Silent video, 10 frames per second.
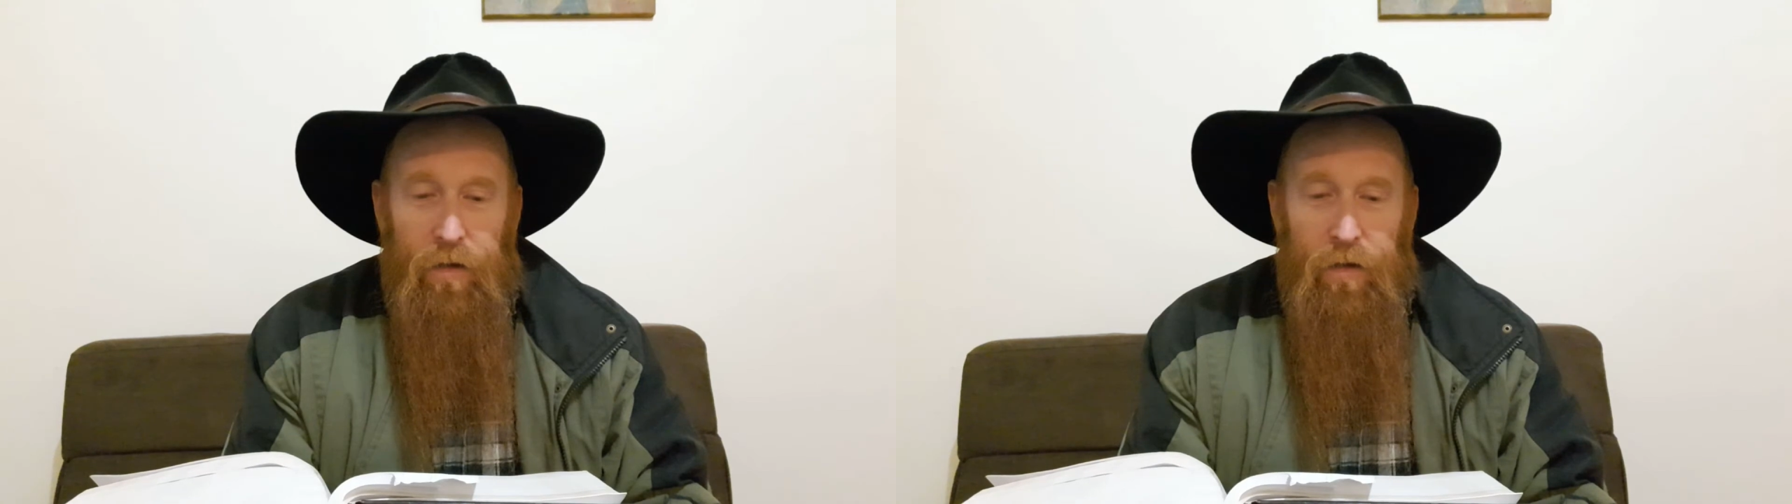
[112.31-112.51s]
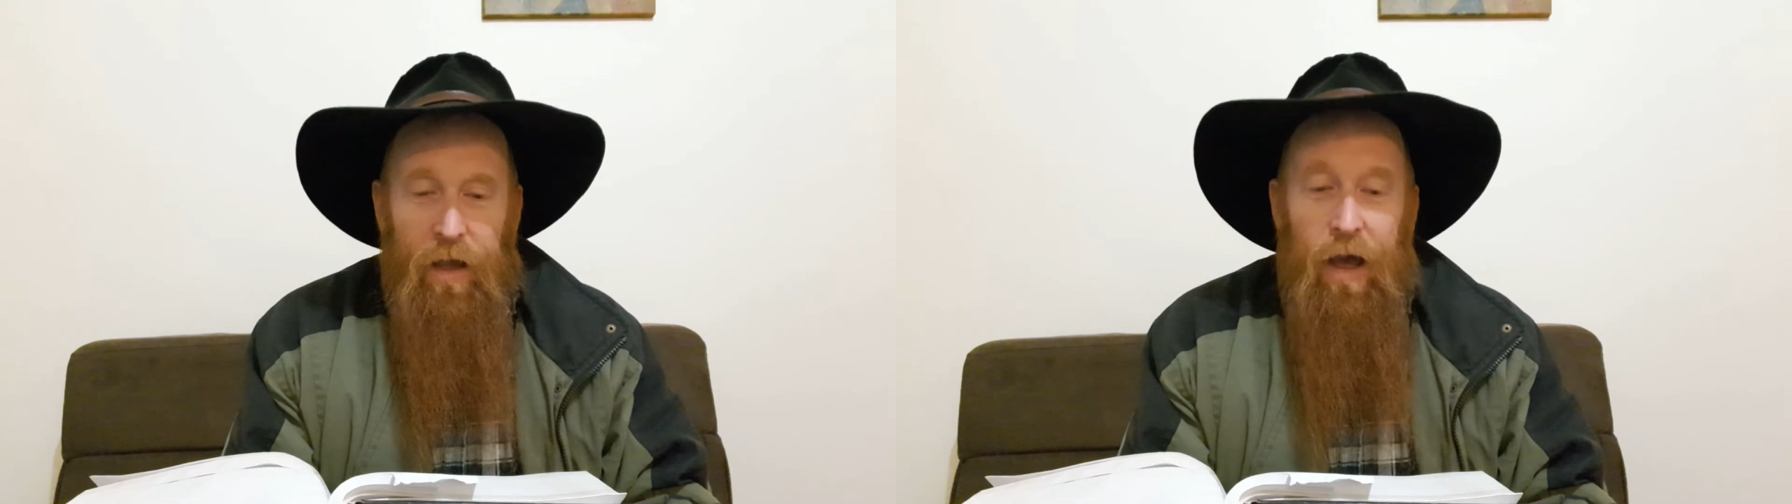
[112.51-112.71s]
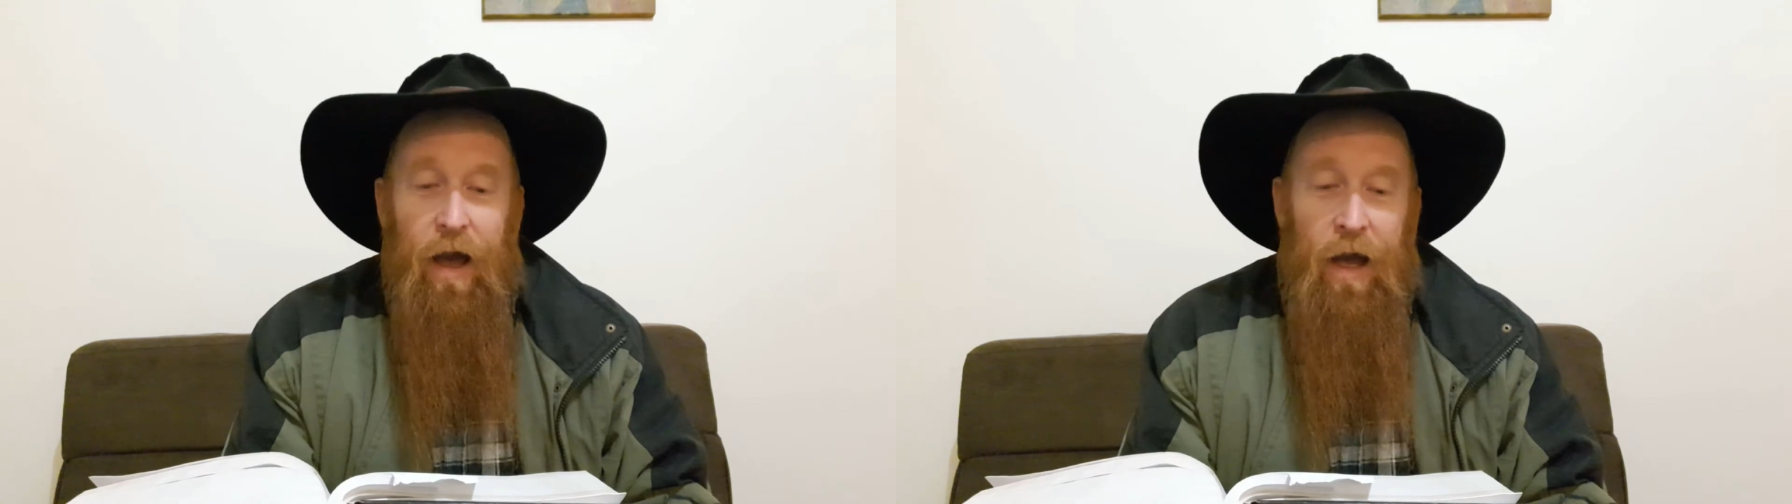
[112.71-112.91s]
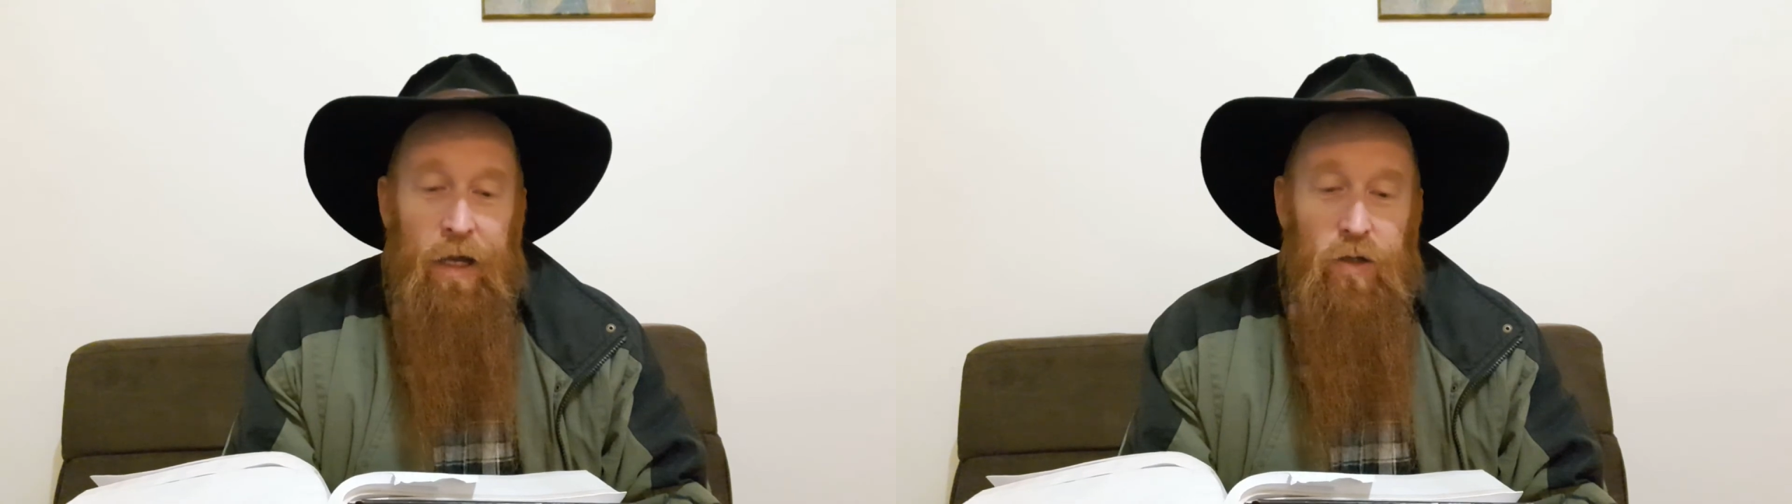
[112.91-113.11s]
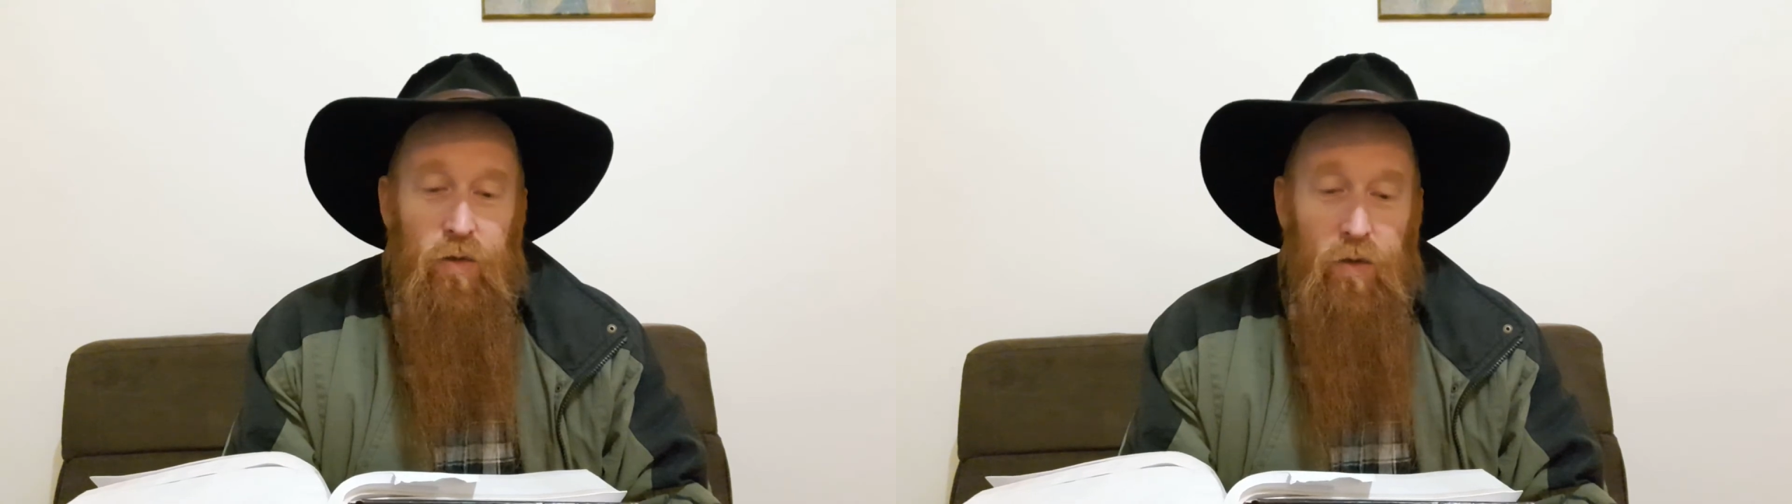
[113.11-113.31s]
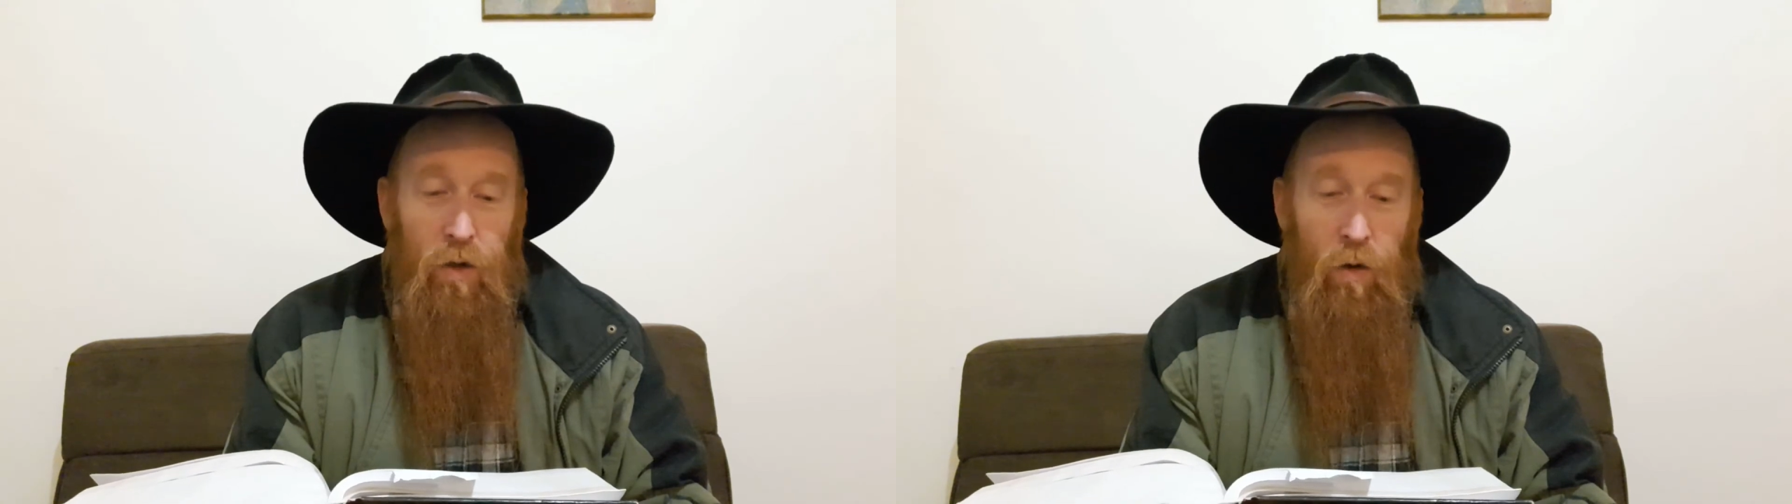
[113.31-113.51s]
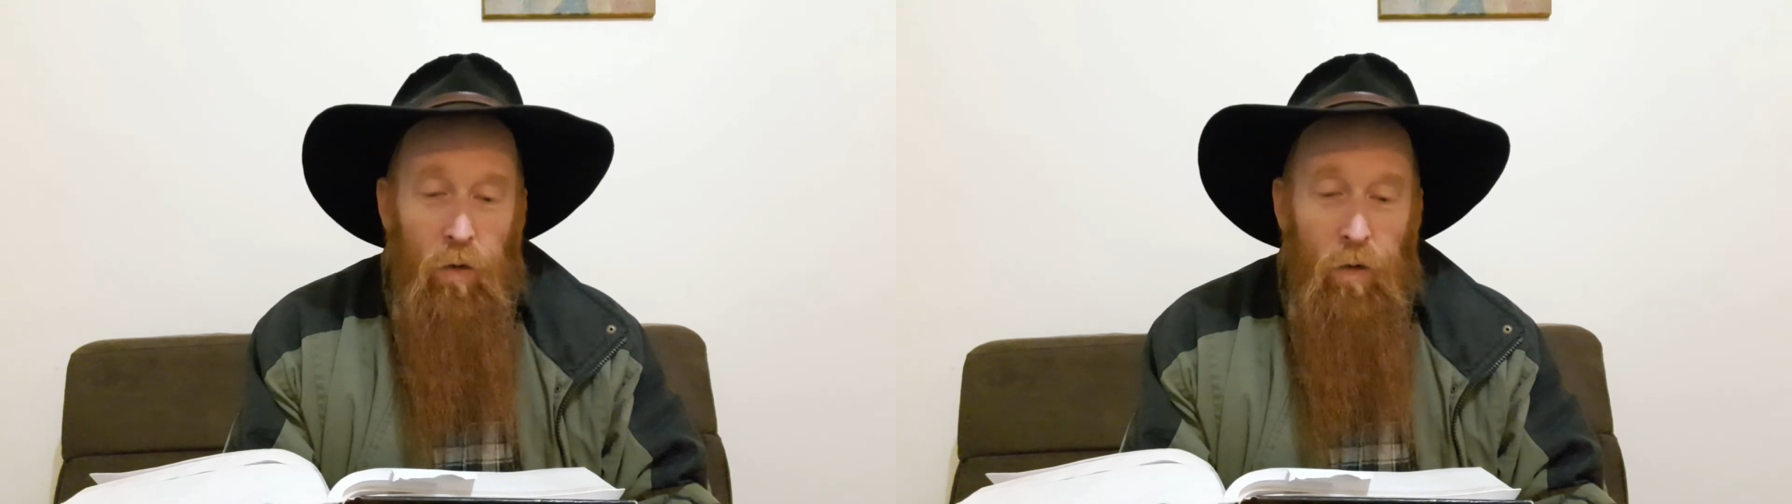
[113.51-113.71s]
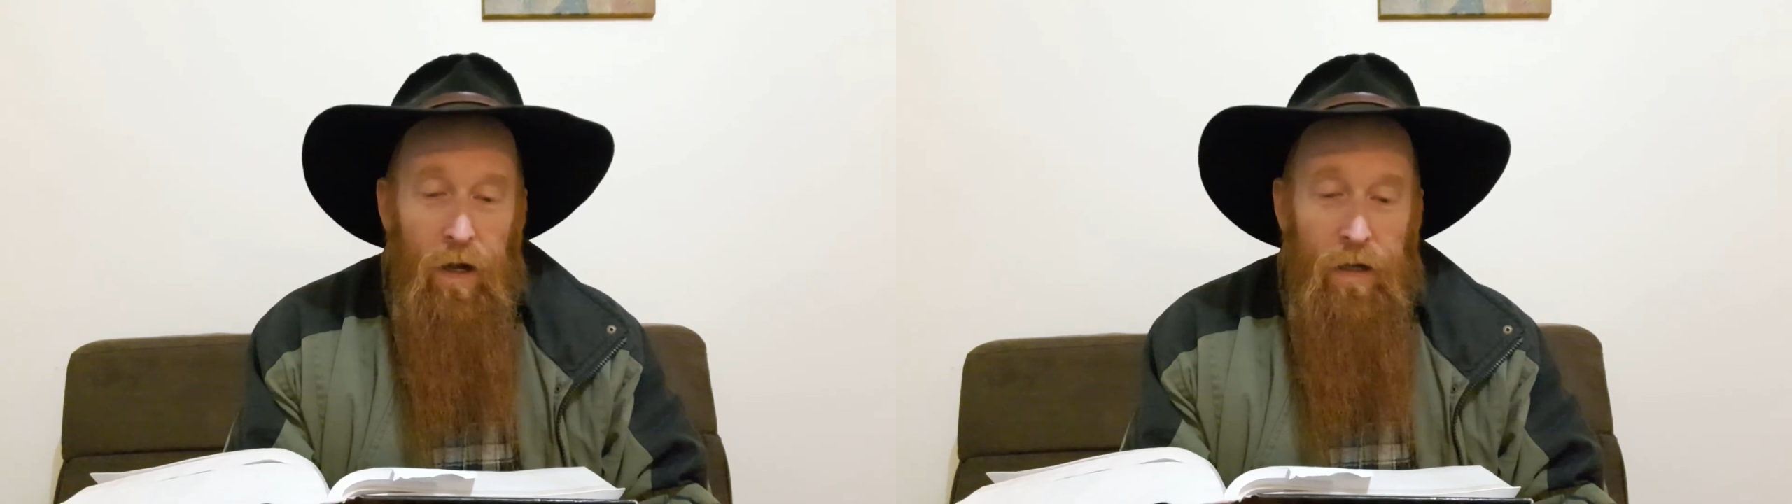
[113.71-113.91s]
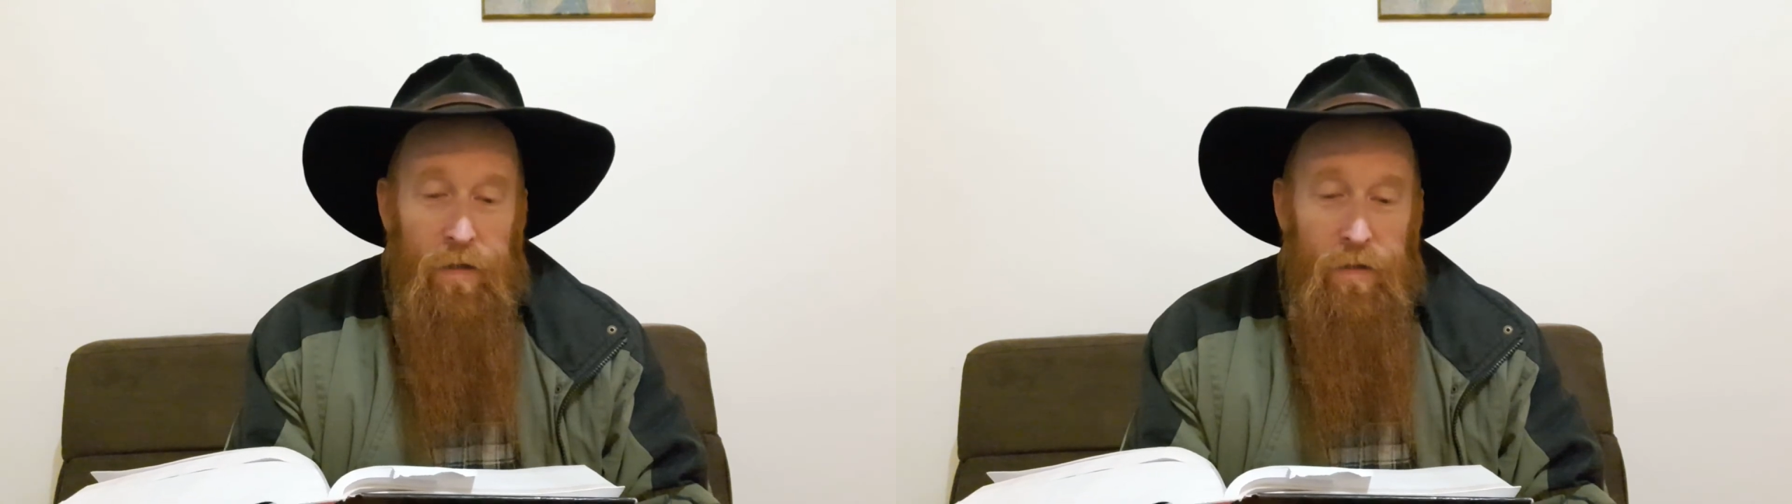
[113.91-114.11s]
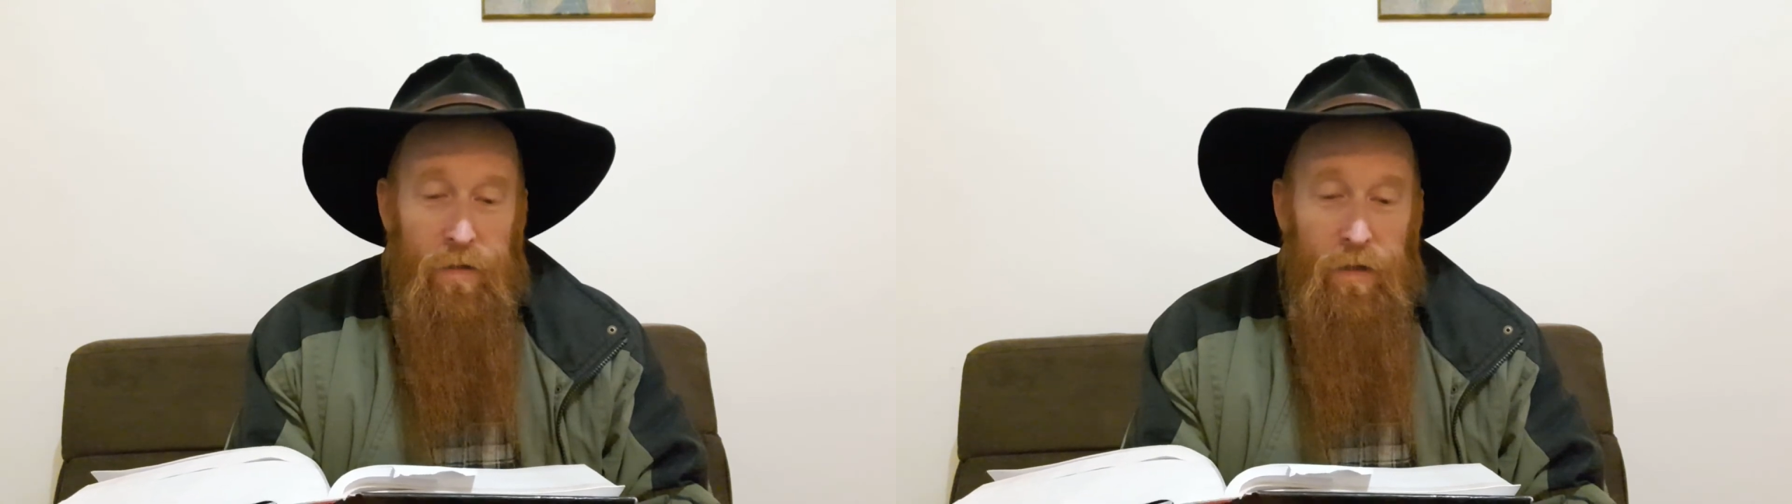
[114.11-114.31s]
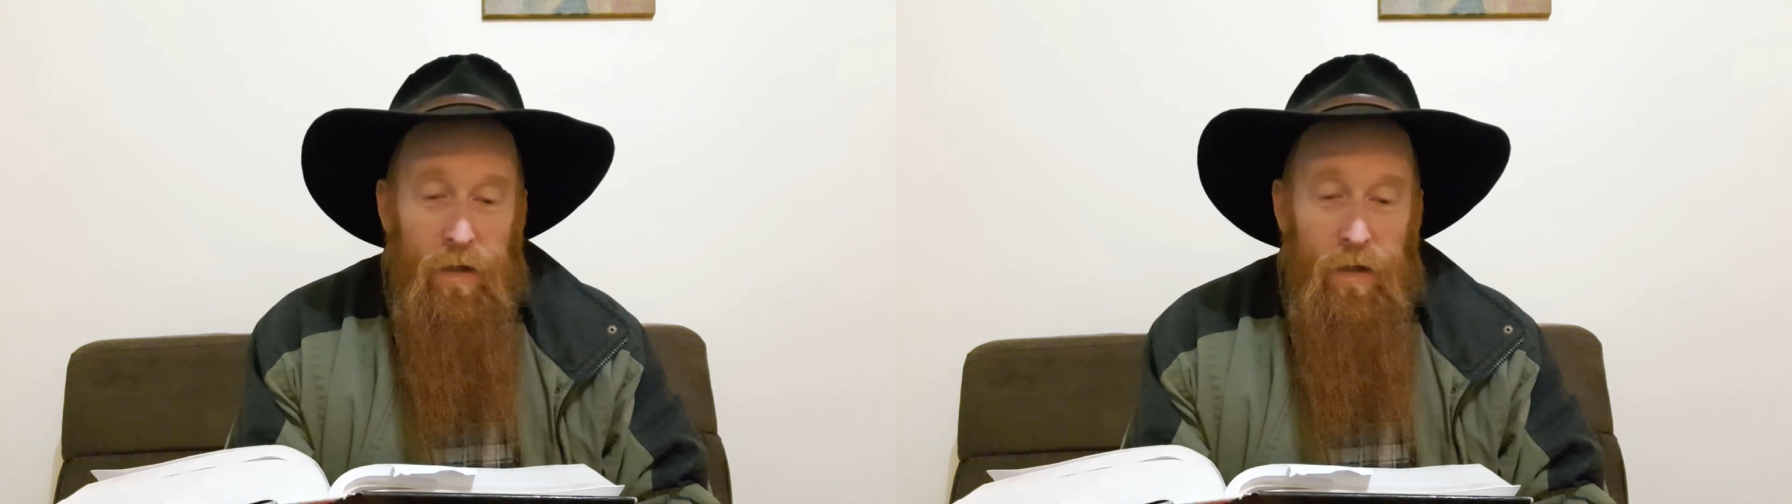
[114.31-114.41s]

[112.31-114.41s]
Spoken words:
their angels always